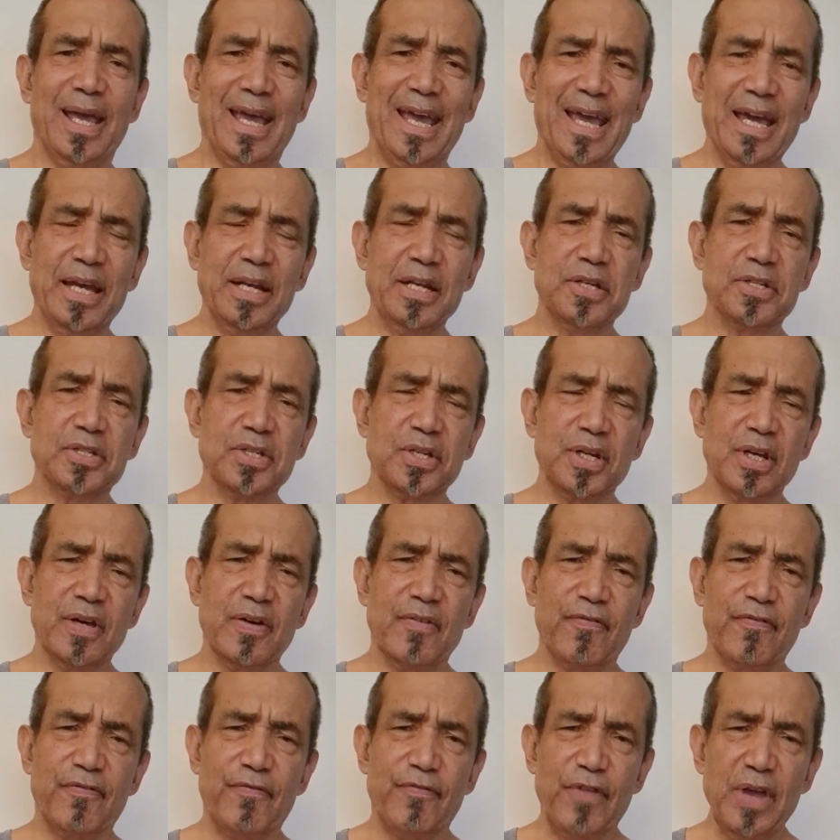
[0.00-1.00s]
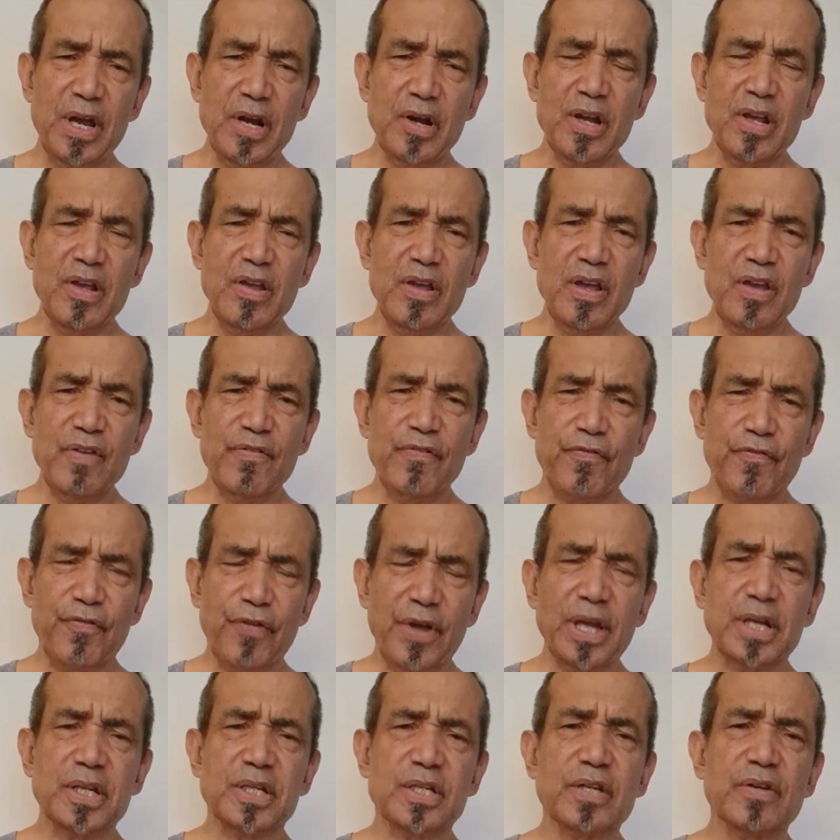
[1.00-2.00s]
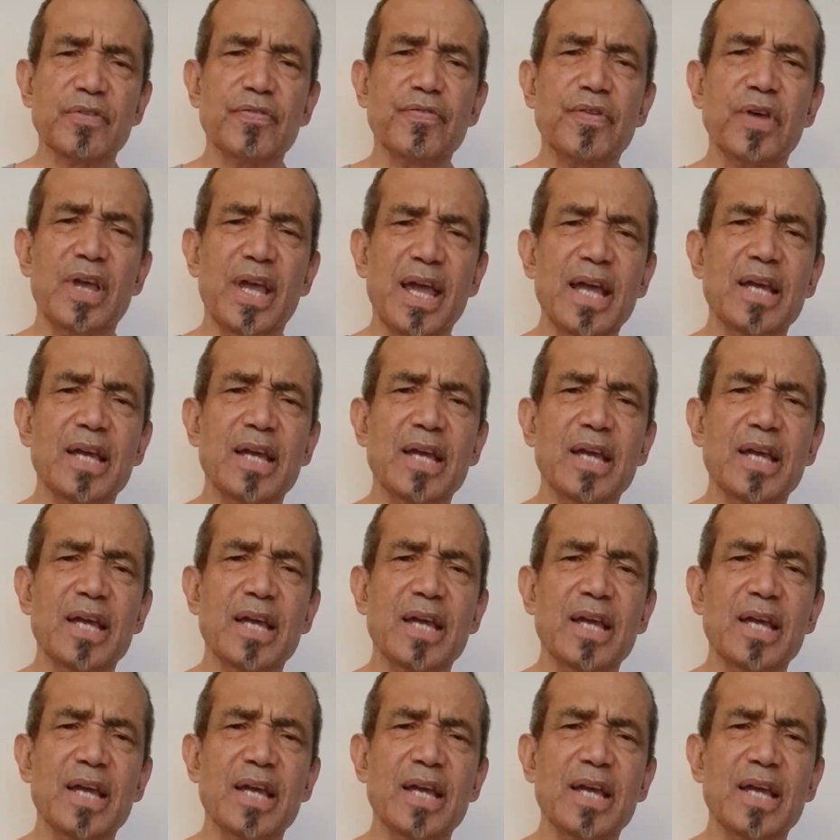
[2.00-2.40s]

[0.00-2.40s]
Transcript: and it's a very effective